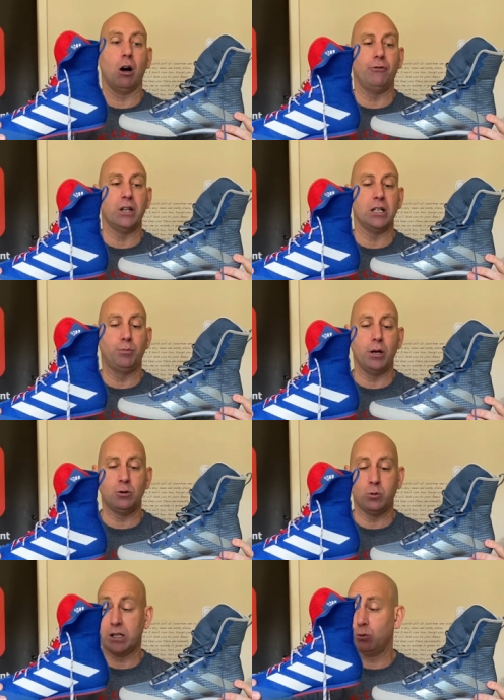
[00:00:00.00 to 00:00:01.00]
of these
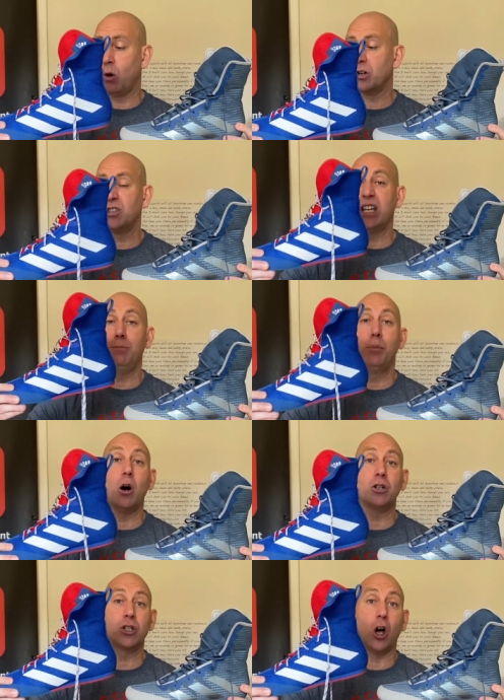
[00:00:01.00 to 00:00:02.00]
boots, which was the
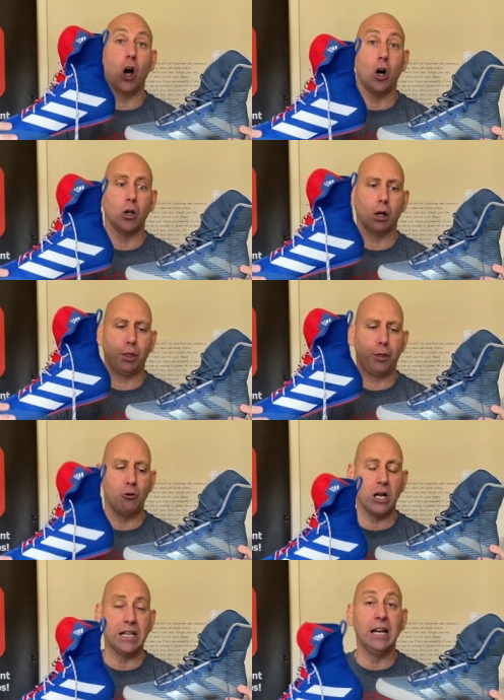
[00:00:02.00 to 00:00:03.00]
Box Hog
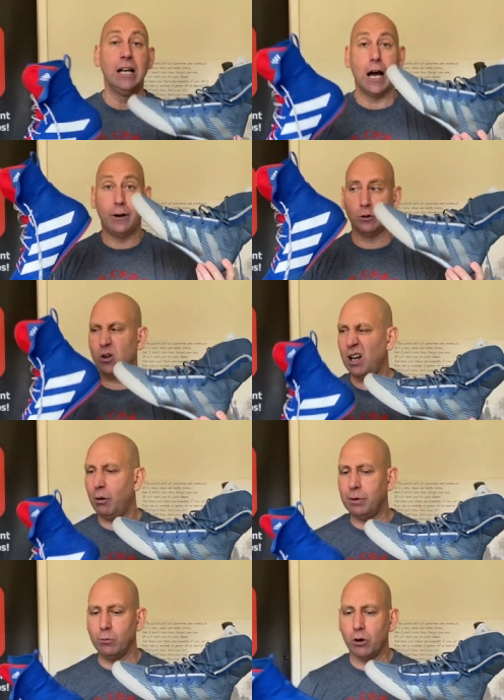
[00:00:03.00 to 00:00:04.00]
3. And I'll do a little
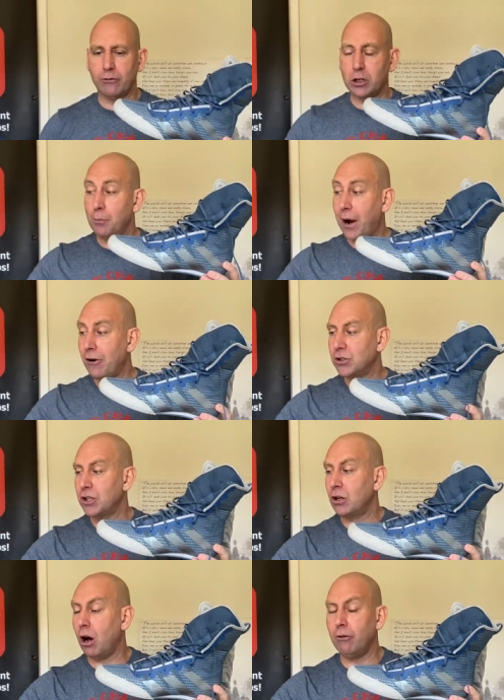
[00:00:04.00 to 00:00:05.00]
bit more of a
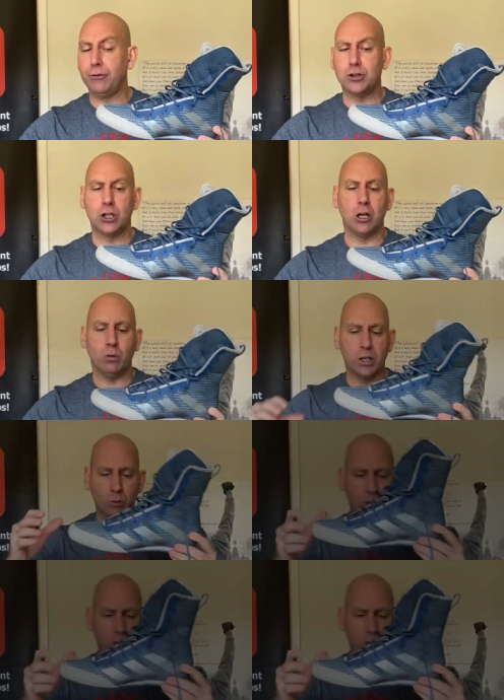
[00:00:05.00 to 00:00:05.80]
comparison of the two as we